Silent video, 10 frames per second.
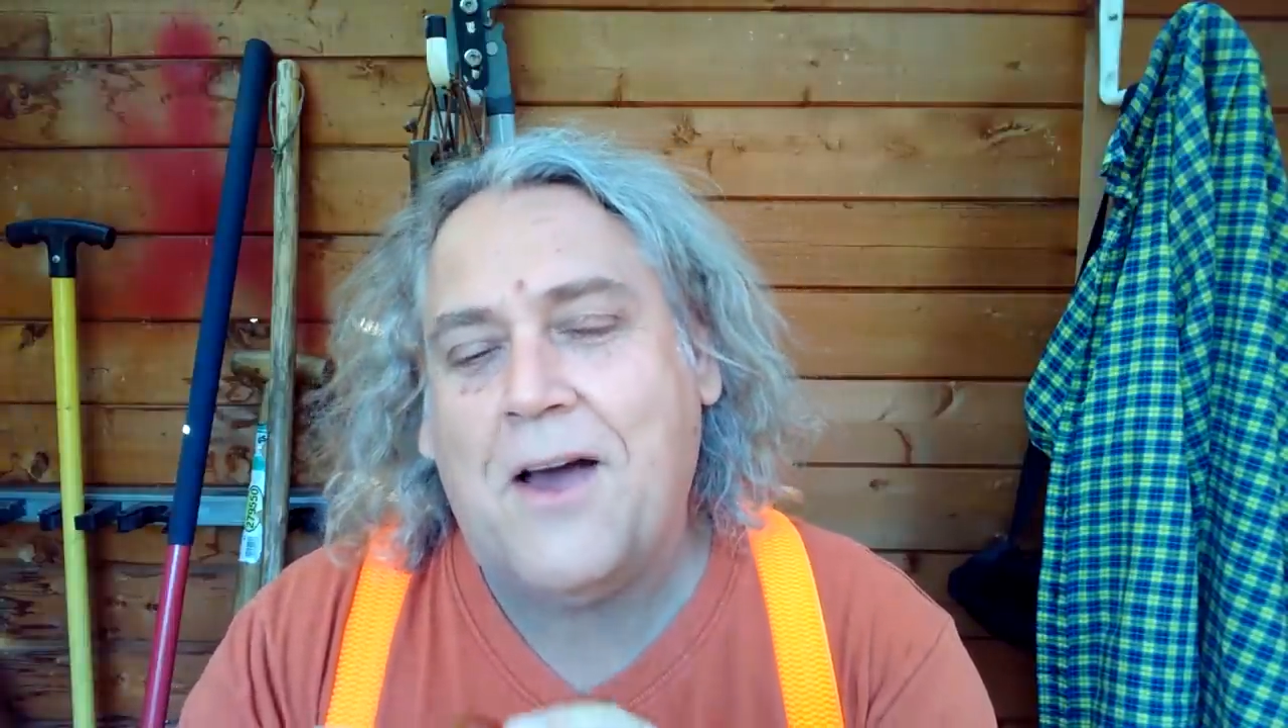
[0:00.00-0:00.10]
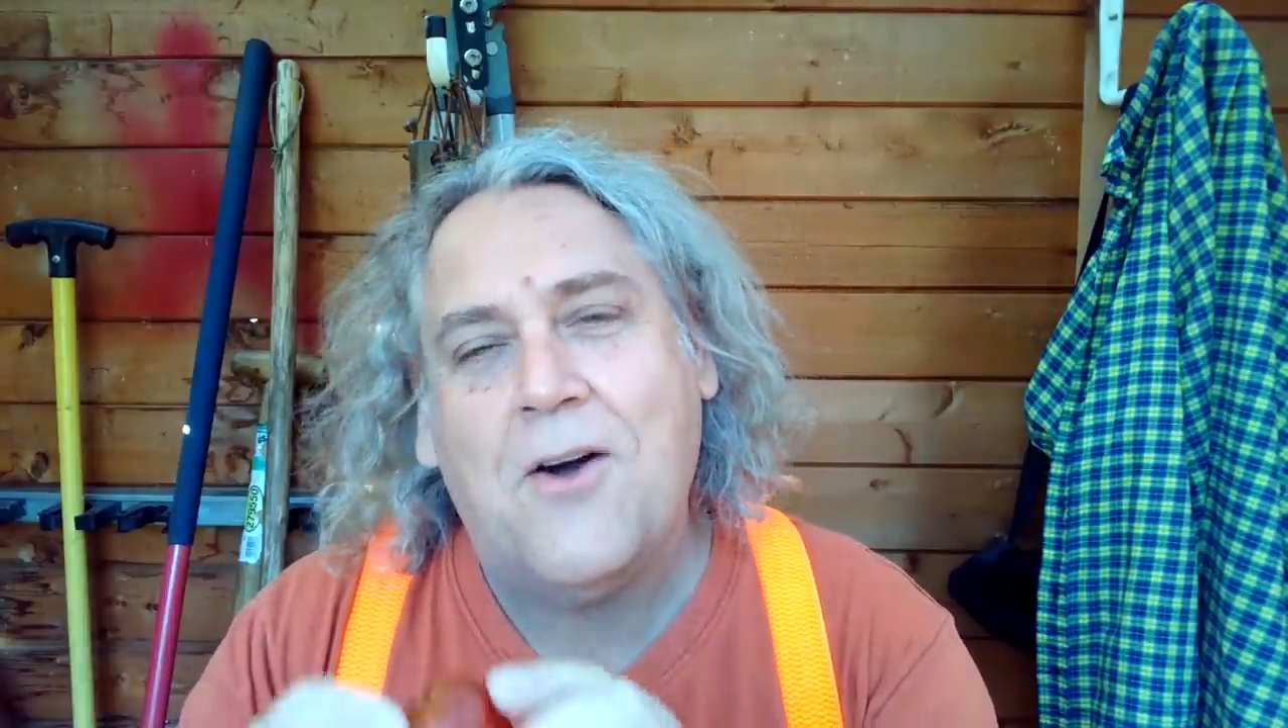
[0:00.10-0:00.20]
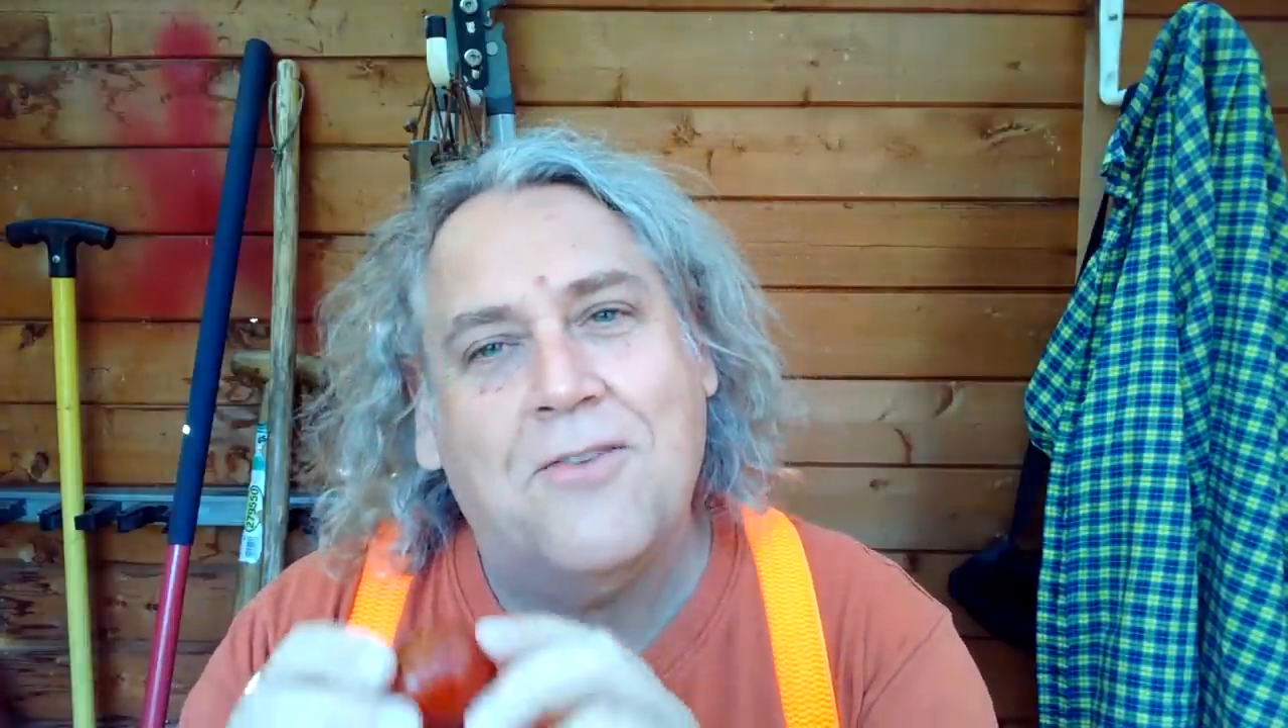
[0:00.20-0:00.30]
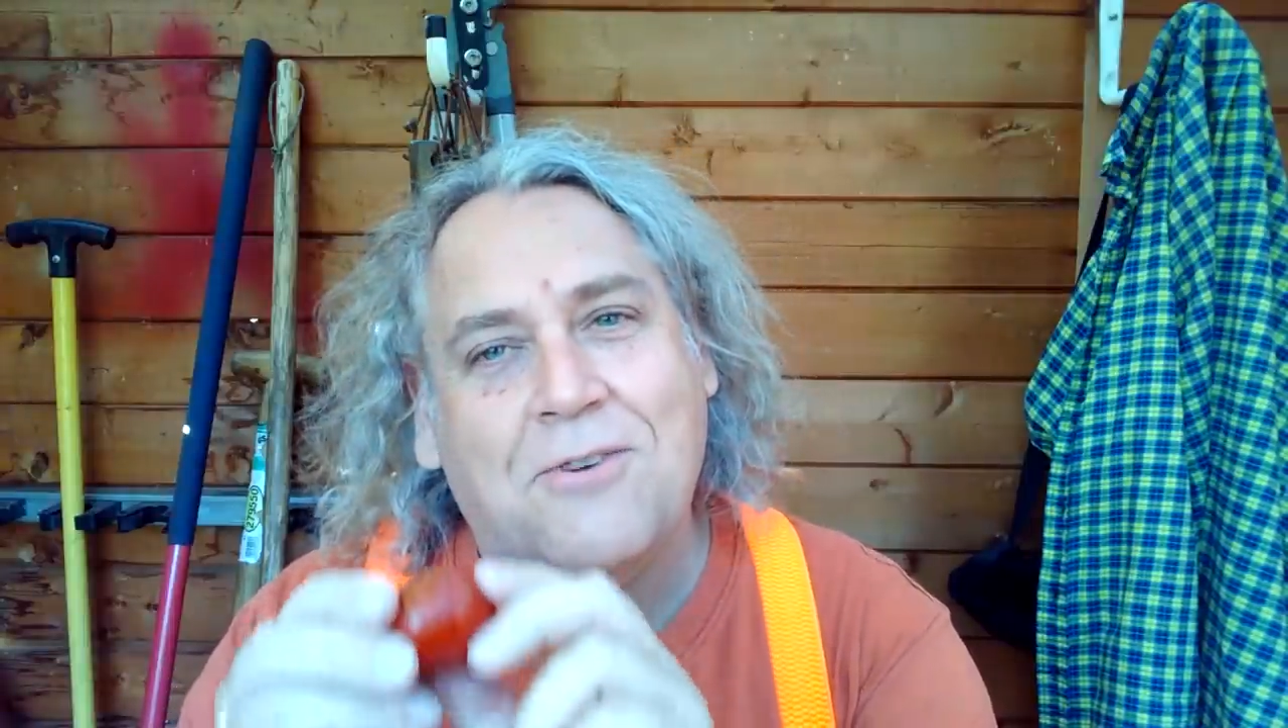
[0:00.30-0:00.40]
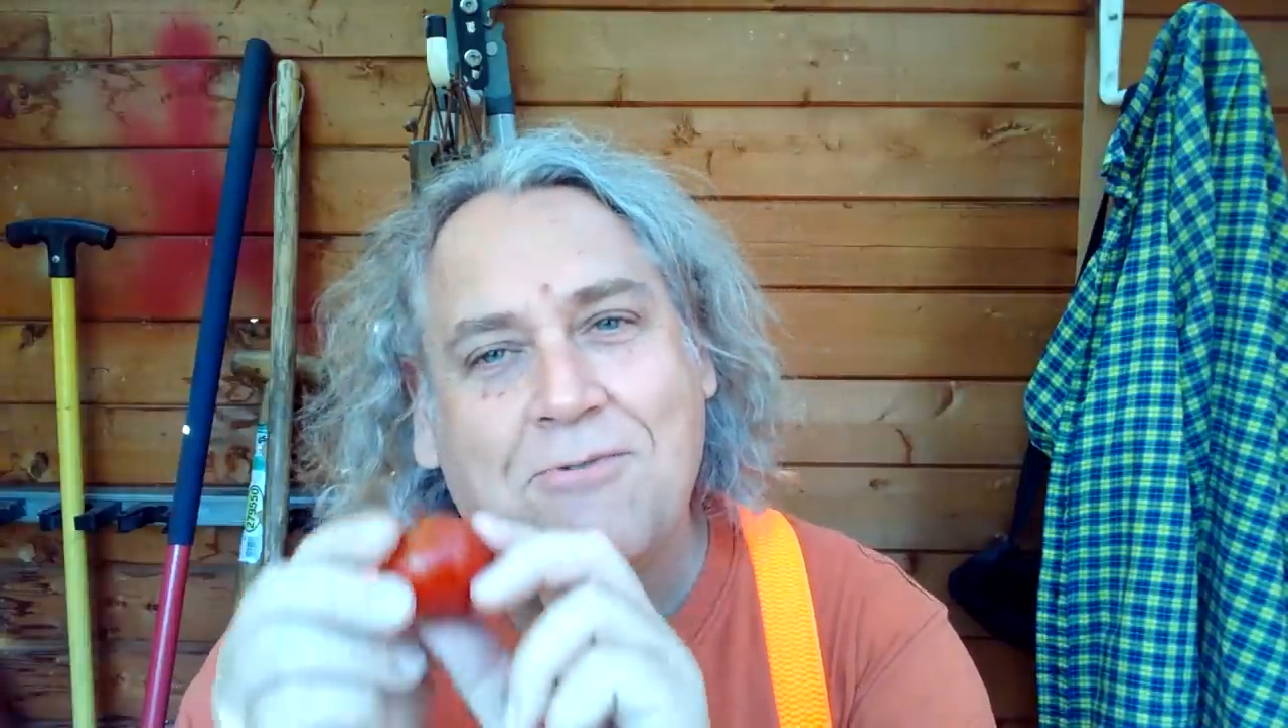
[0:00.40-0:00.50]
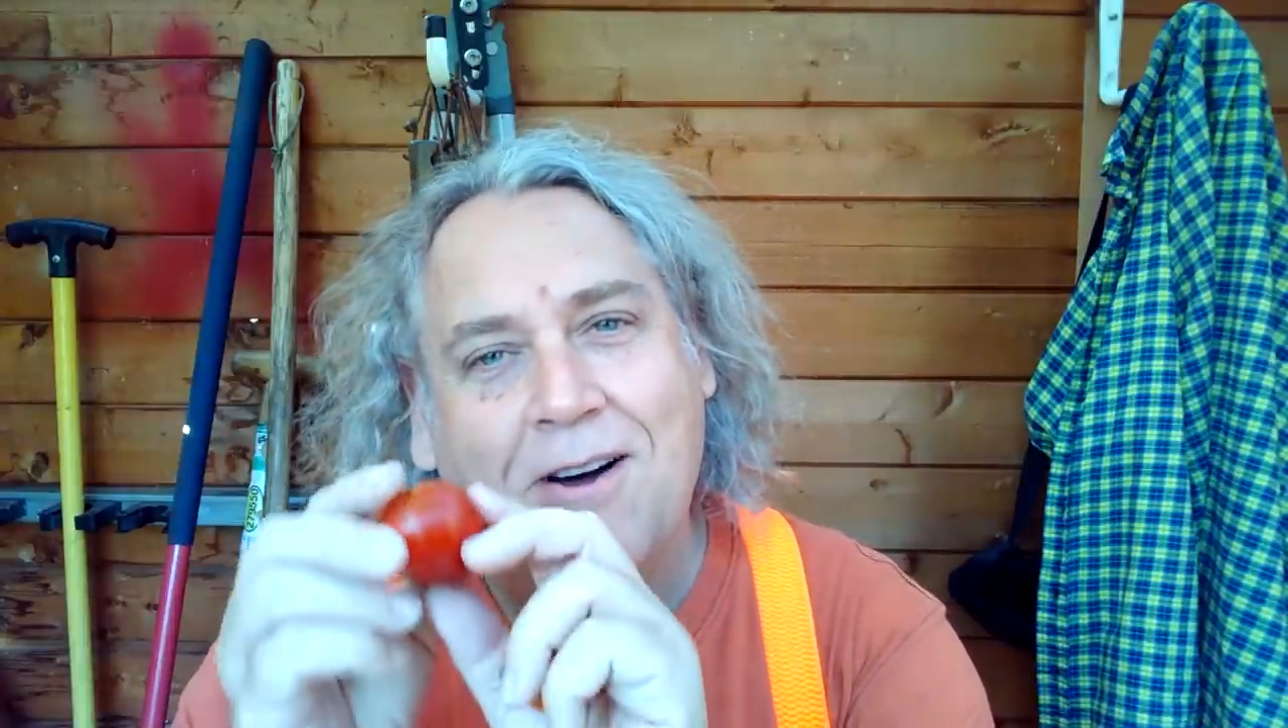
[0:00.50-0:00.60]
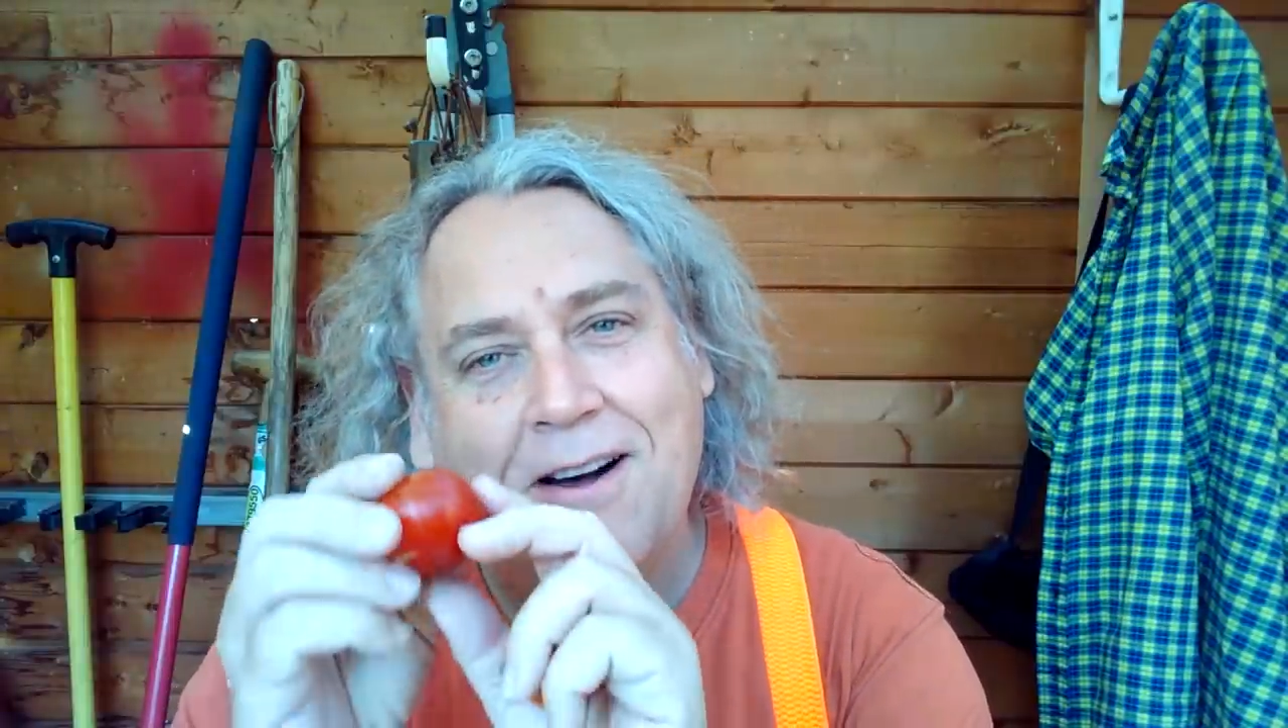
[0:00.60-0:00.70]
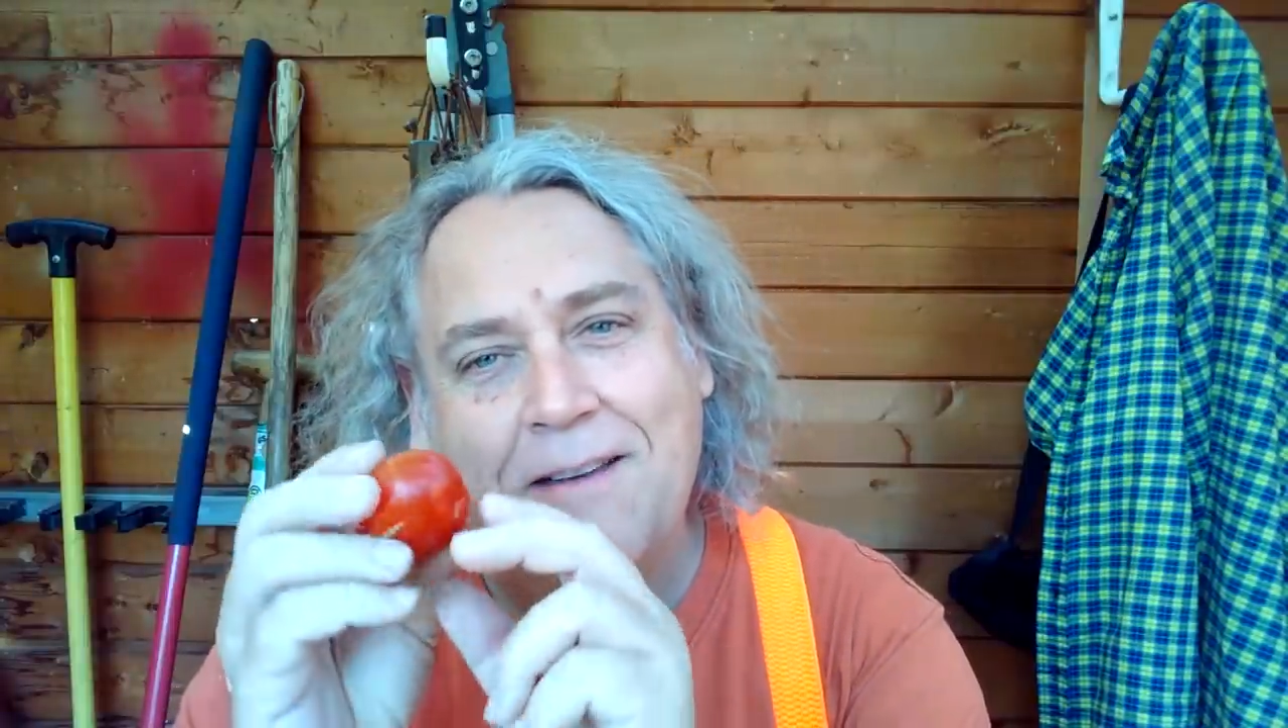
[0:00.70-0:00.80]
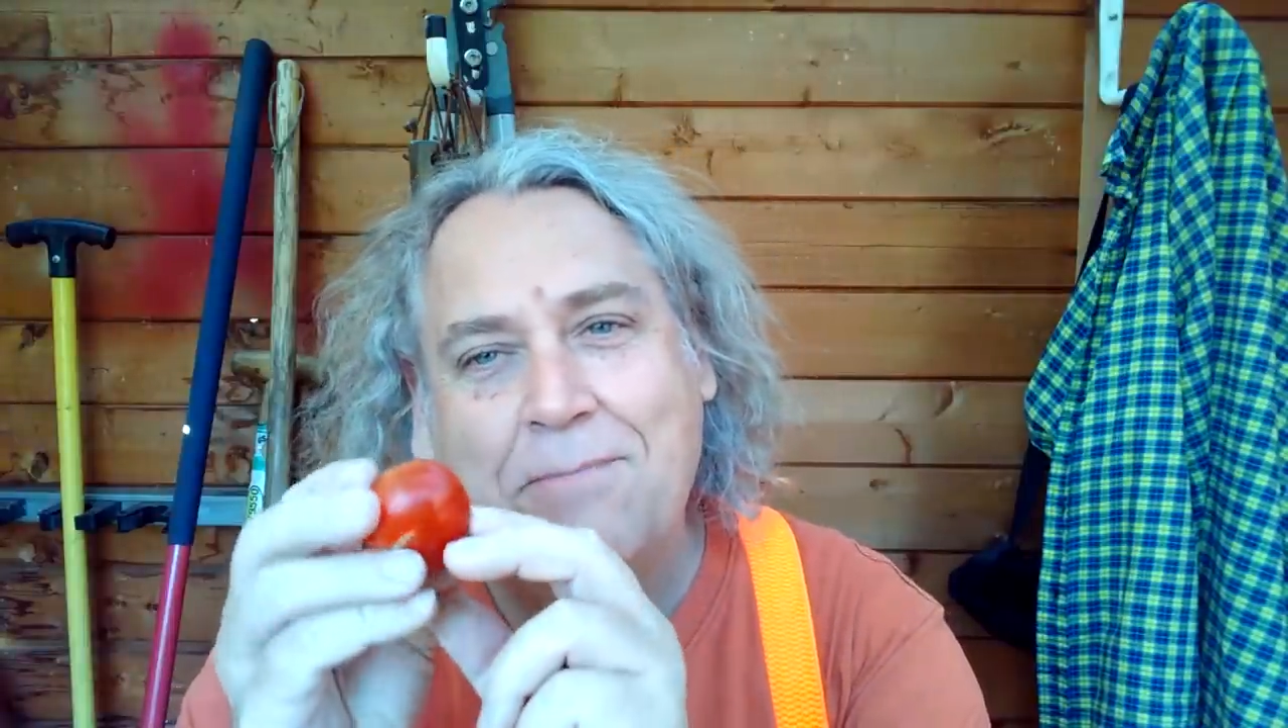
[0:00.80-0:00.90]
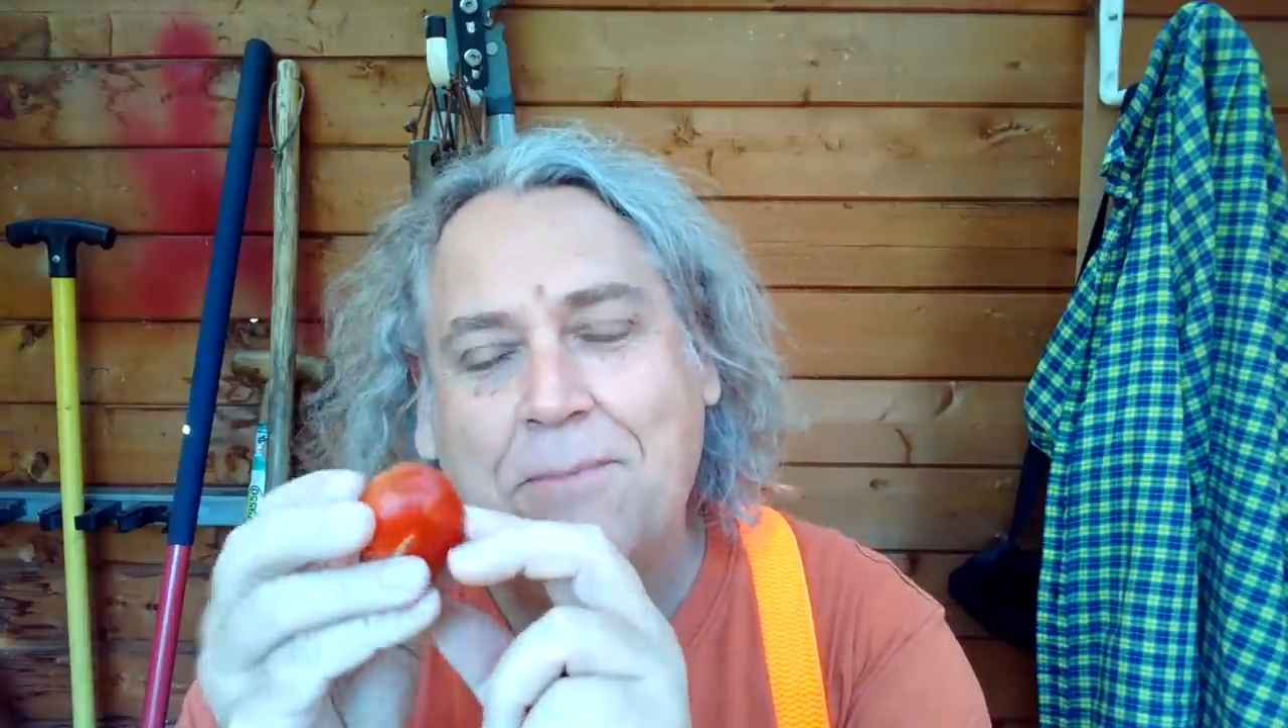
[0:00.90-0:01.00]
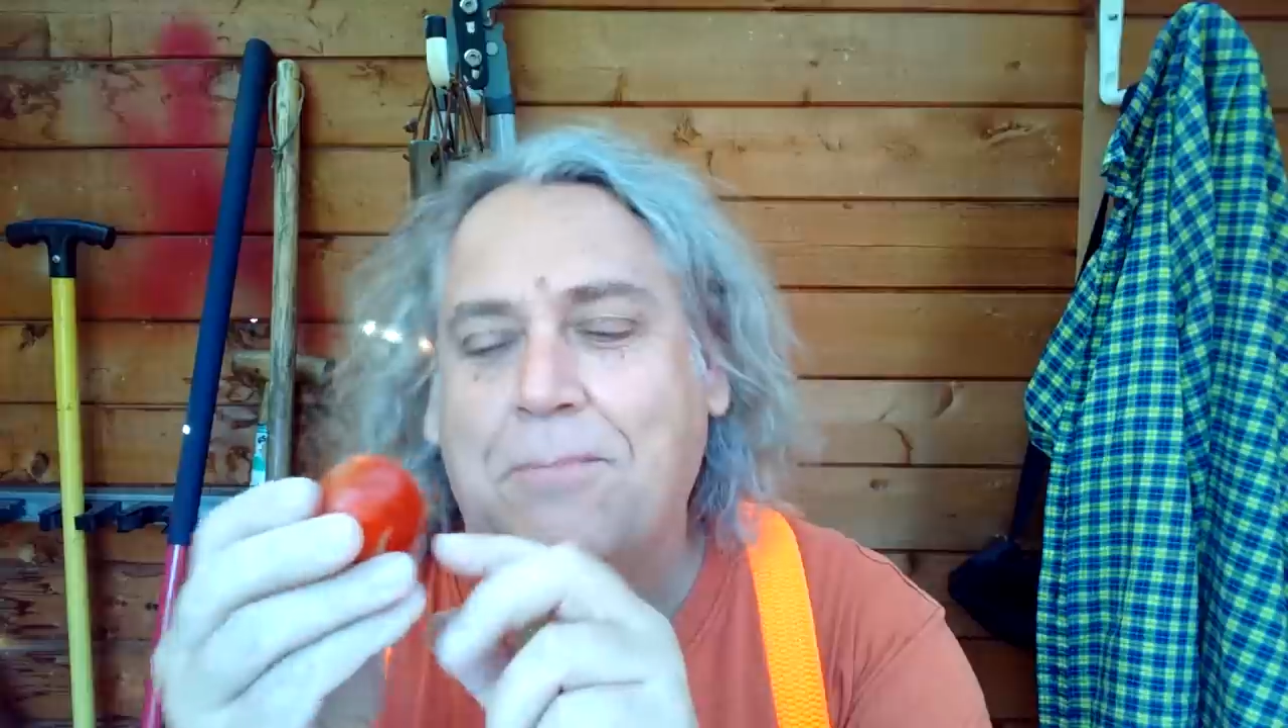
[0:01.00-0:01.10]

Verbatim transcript: overripe,